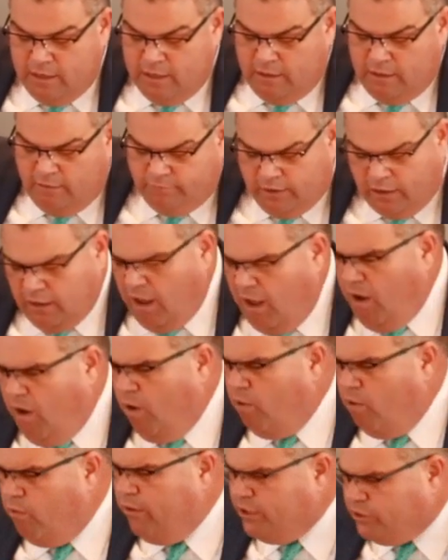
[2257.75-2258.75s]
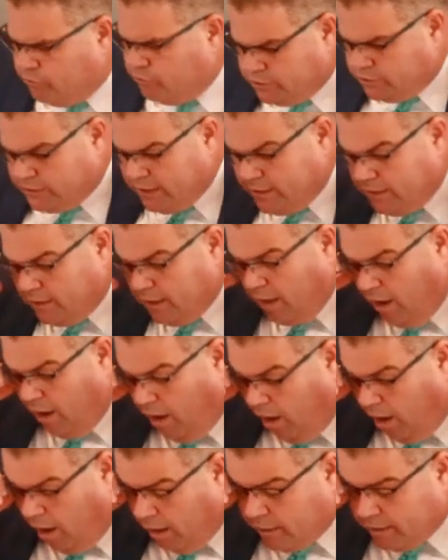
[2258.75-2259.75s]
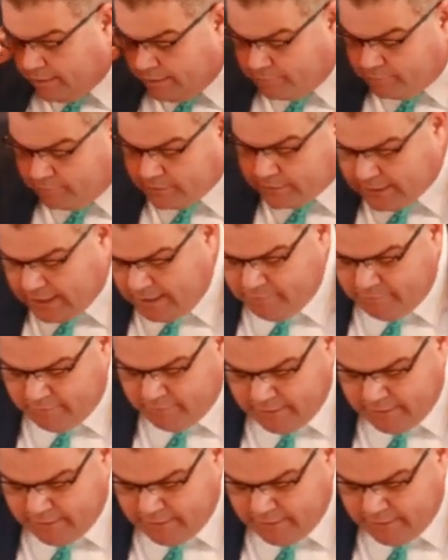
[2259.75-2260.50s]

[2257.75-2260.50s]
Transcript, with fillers: The law which was in the ark of the covenant